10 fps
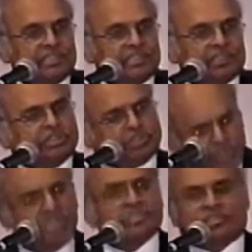that
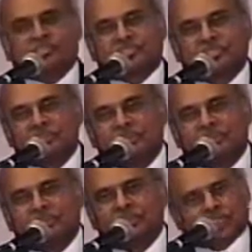Jesus,
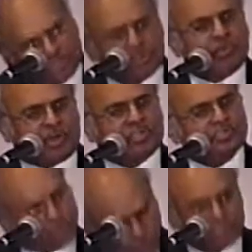Yeshua,
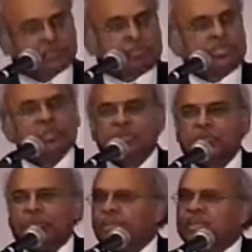Joshua,
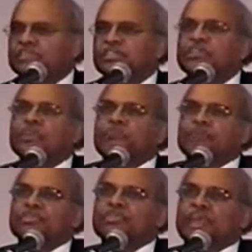will lead us into the
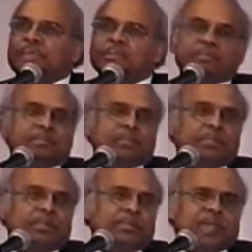promised land,
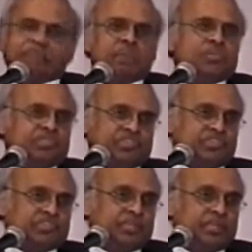not
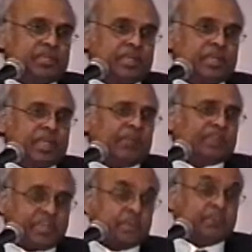Moses and
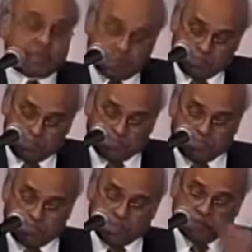the keeping
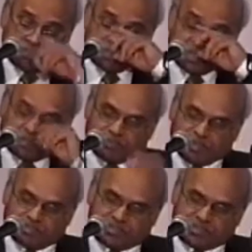of the 10
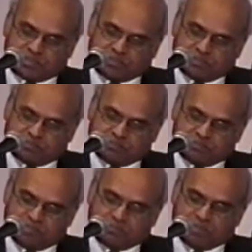Commandments.
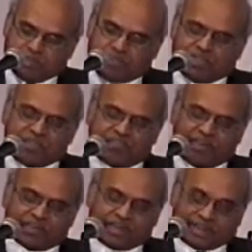And then the
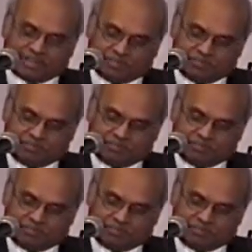final lesson.